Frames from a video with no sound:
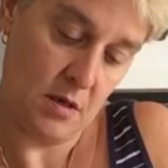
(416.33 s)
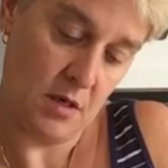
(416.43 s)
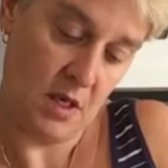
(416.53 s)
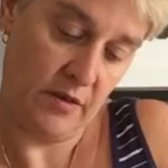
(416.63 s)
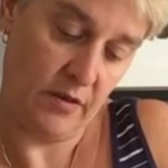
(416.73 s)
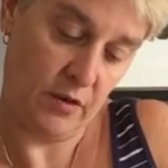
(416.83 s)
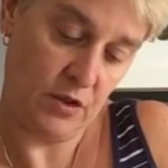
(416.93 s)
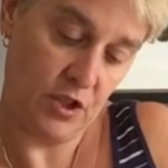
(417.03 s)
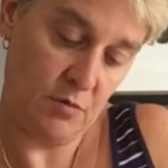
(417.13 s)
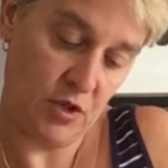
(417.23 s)
If you've got
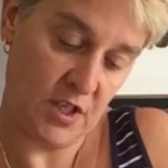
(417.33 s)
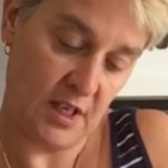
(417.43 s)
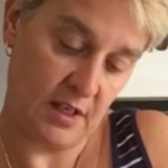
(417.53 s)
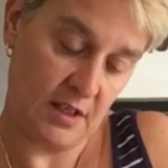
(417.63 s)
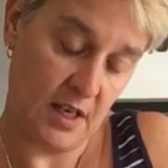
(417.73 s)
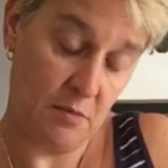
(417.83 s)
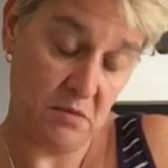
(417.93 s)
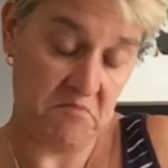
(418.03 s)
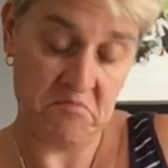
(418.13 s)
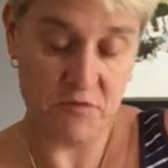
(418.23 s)
too much sellotape,
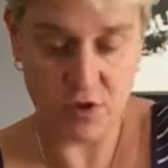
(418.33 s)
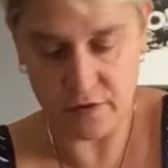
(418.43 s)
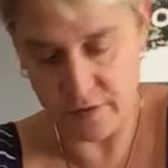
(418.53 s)
just